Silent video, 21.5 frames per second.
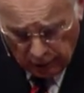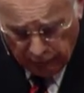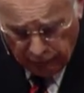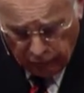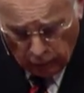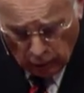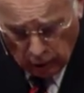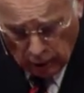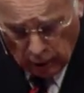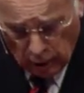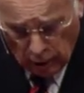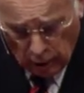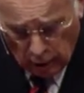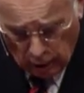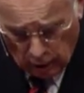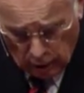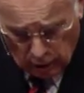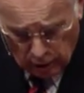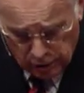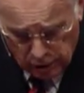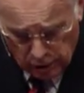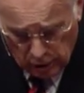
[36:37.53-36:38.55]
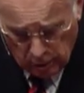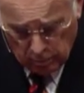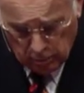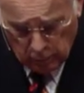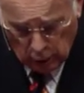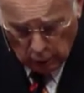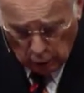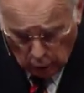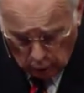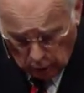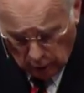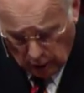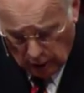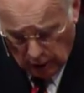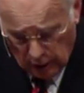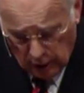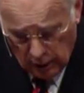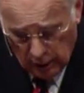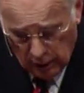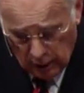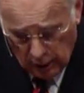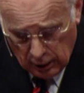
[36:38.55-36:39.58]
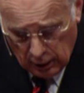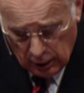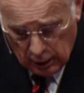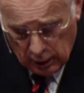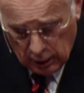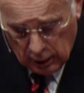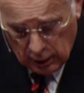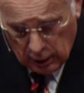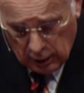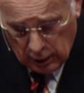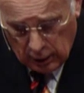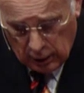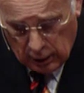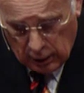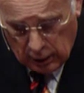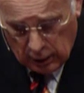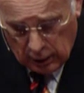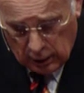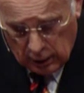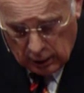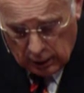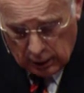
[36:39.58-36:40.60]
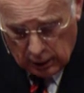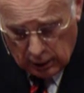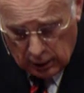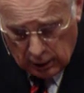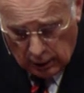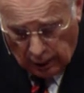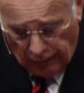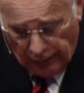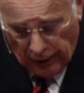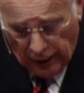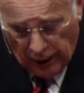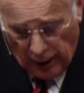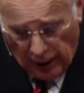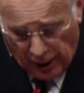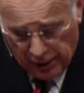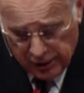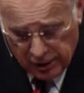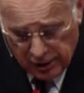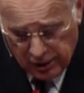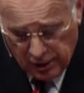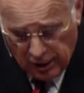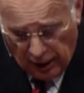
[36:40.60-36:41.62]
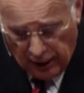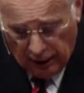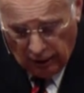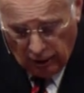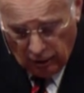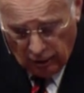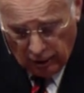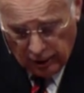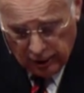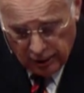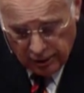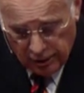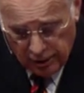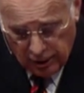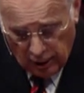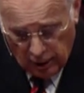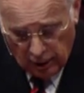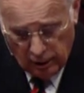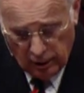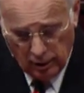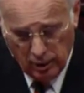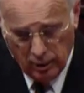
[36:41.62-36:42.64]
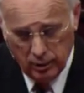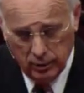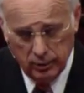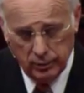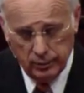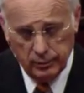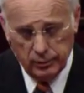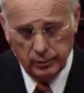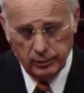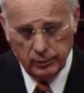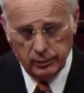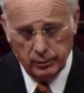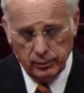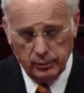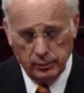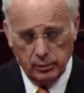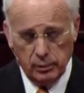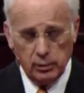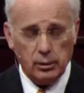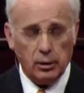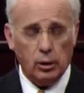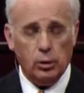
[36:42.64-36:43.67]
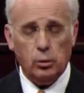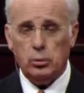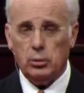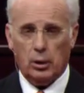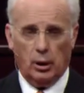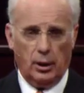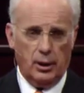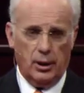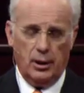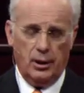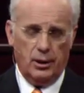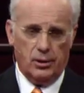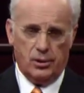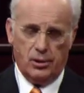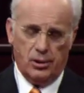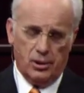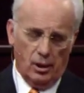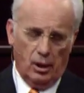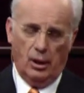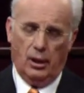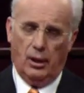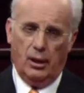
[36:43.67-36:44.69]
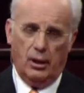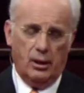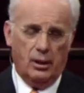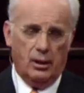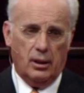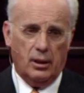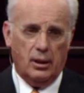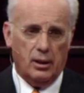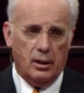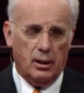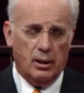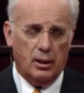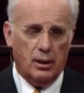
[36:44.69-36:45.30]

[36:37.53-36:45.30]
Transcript: therefore calls him Lord and then asks, How is he only his son?